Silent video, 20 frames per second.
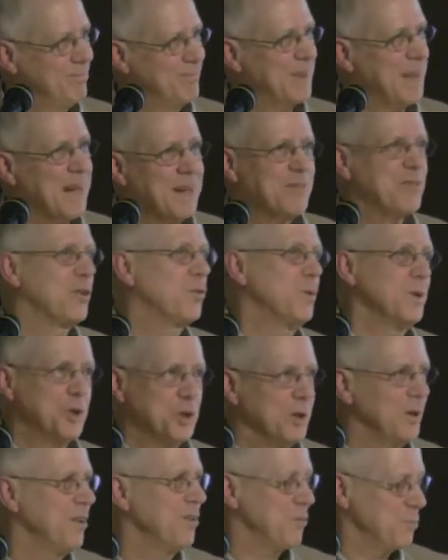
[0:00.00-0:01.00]

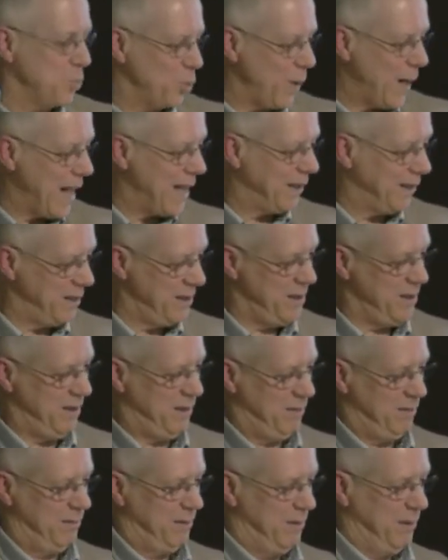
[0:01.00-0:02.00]
consequentialist morality
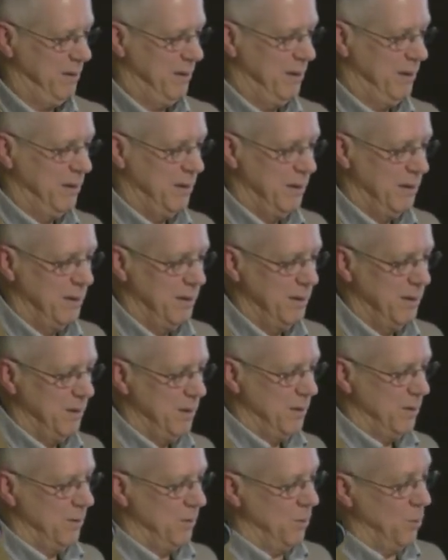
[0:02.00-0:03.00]

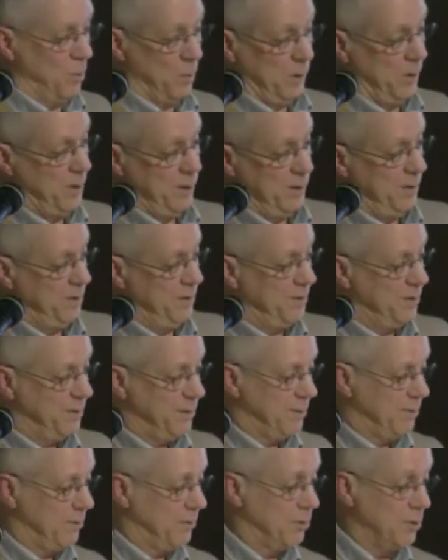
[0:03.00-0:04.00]
or
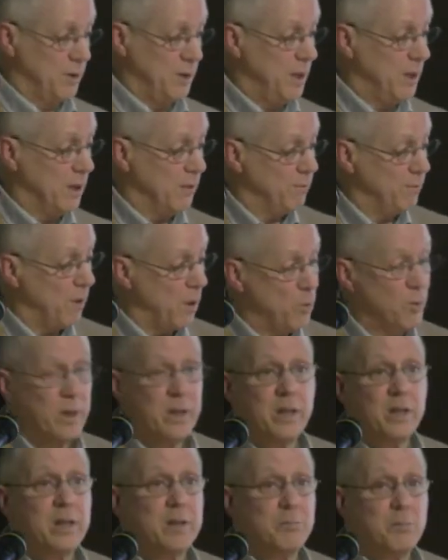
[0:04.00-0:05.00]
his critique of
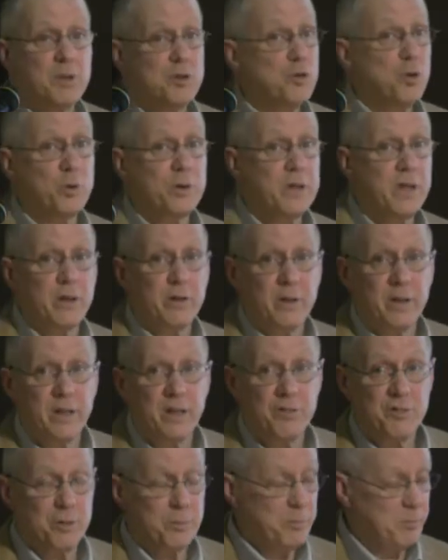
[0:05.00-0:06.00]
voting and
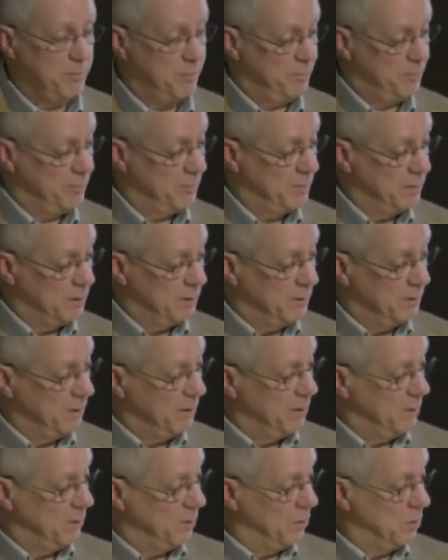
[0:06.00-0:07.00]
majoritarianism
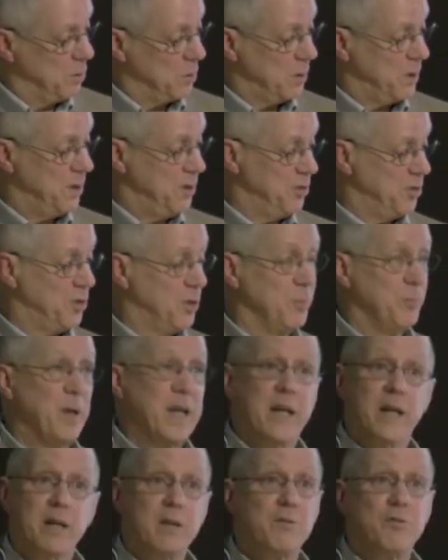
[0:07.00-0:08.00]
or his
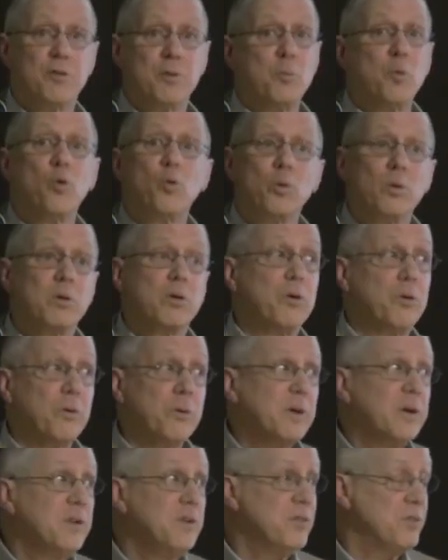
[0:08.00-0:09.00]
demand for moral
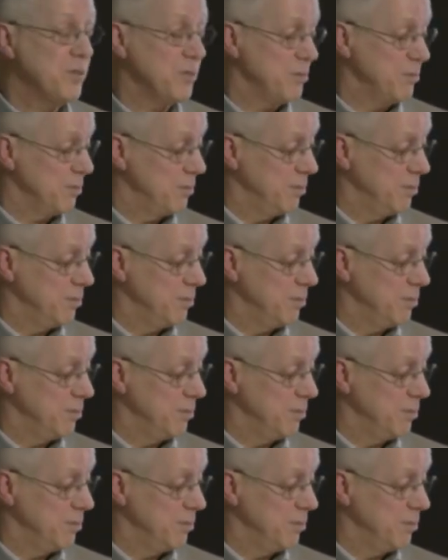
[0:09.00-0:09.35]
courage